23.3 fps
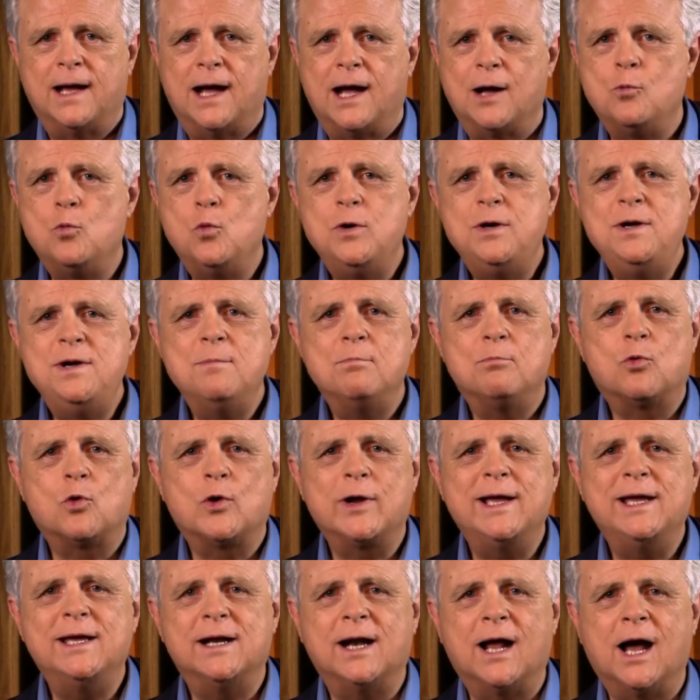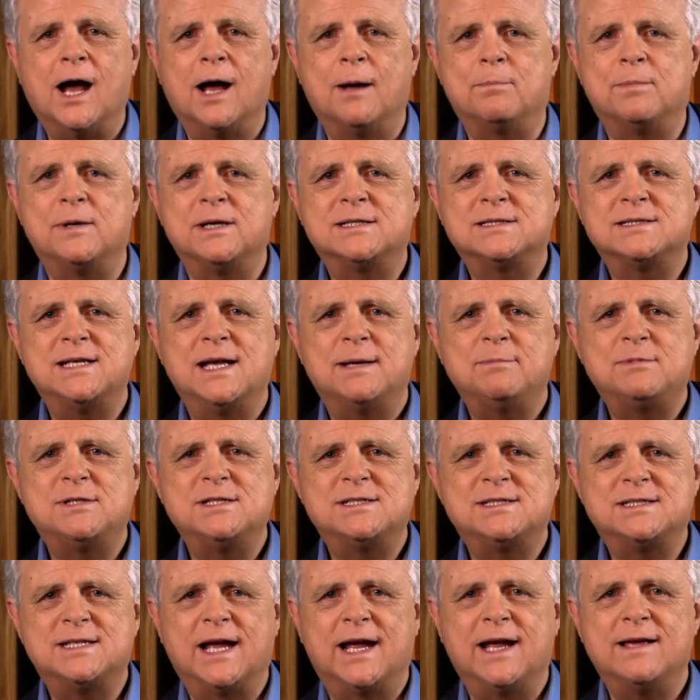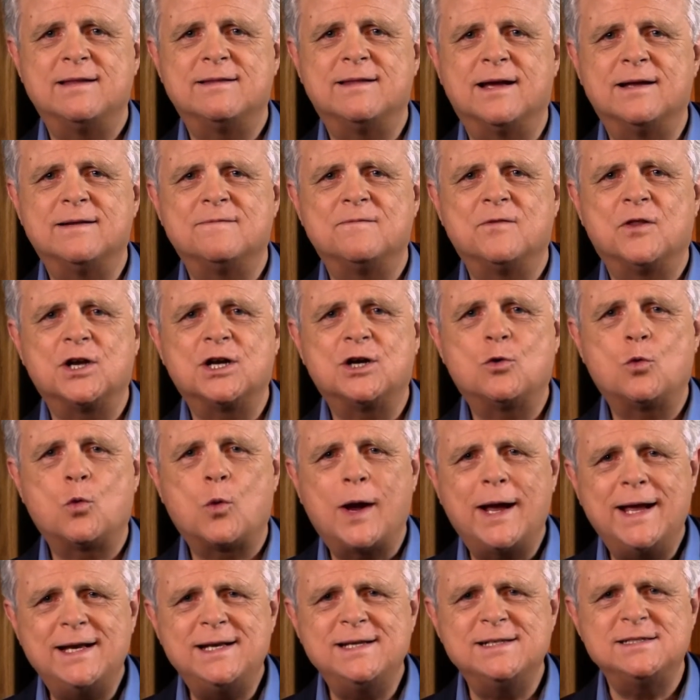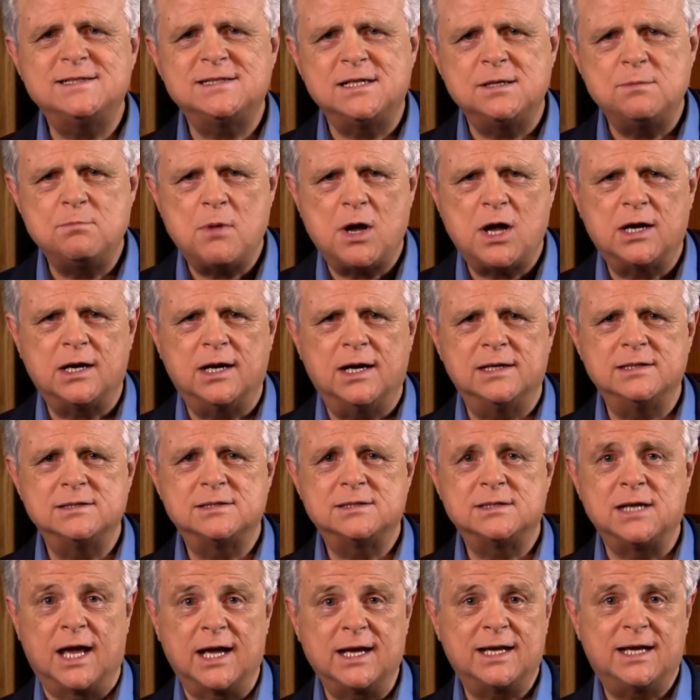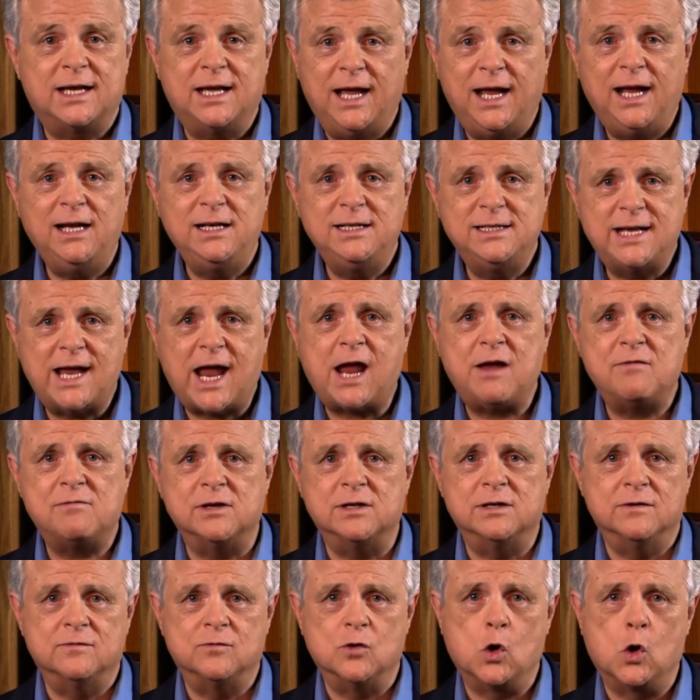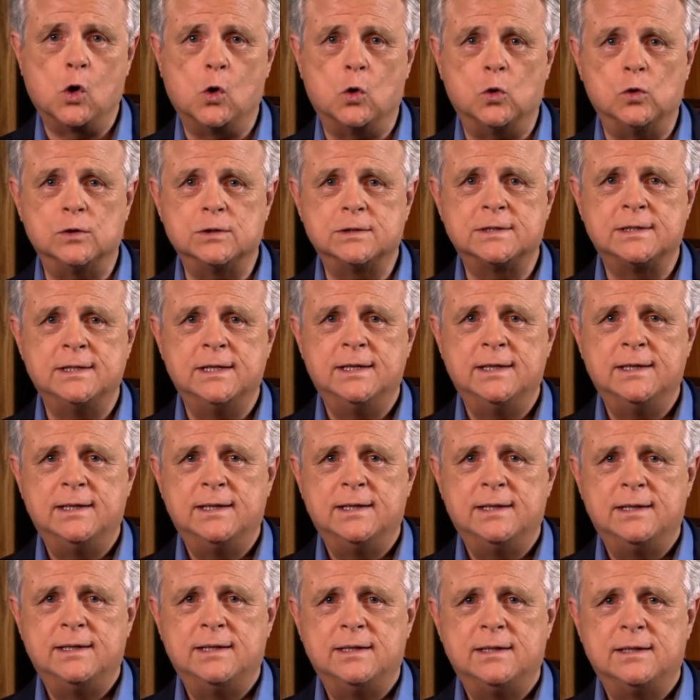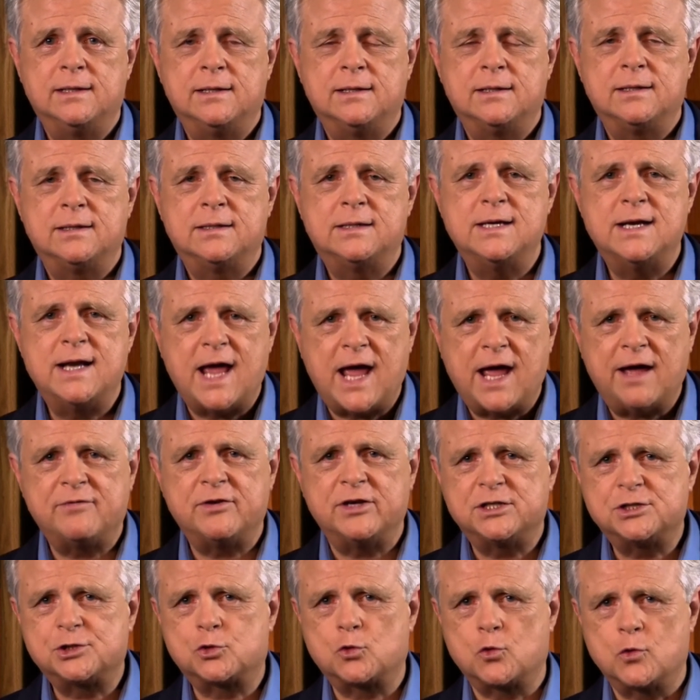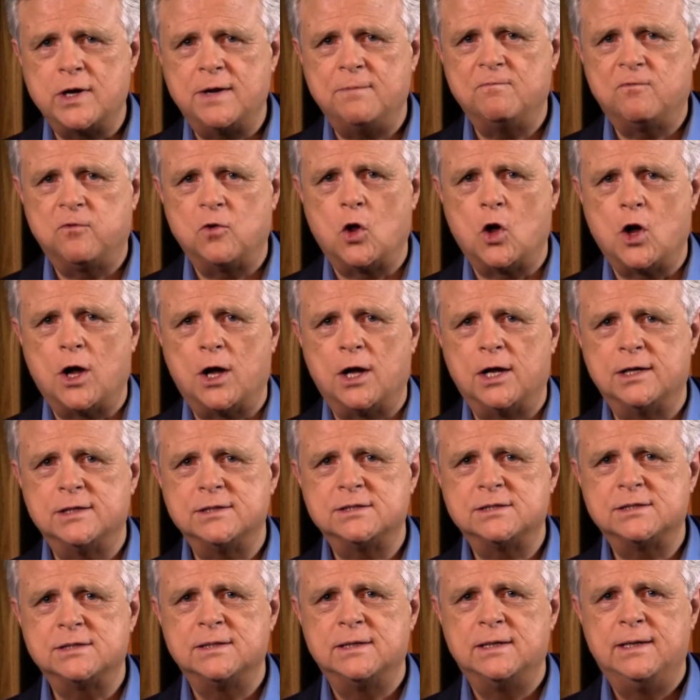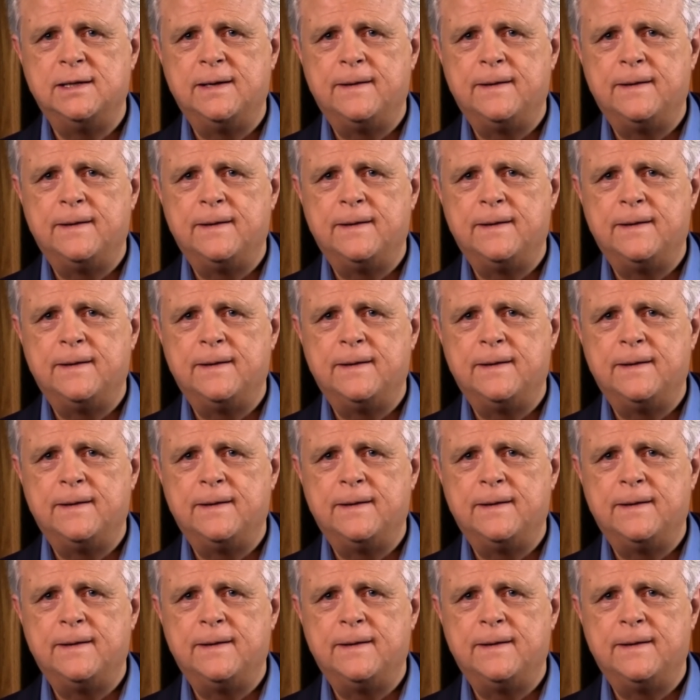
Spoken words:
I wouldn't bring it up except to say that the greatest among us, like King David of old, can have extreme flaws.